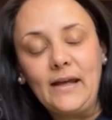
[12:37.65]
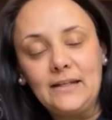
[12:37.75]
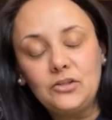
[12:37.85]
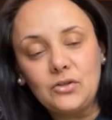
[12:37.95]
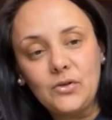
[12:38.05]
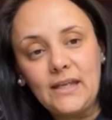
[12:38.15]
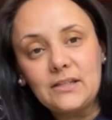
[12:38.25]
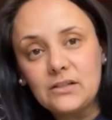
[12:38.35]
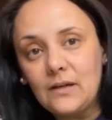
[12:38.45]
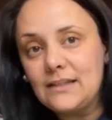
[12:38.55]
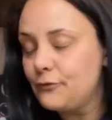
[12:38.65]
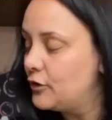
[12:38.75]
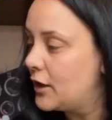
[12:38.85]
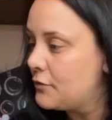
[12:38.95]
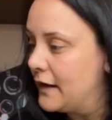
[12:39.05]
and enjoying doing
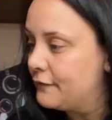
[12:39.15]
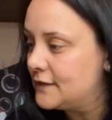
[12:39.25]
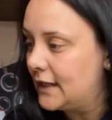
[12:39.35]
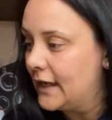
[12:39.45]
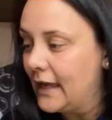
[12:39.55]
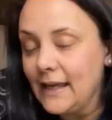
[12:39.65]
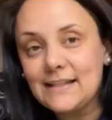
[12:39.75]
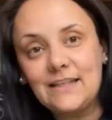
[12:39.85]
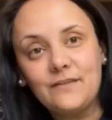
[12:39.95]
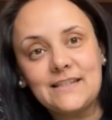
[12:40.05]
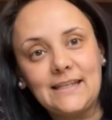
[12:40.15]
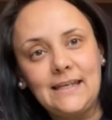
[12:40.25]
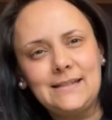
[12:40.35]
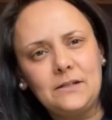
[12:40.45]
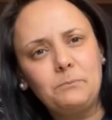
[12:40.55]
different crafting activities,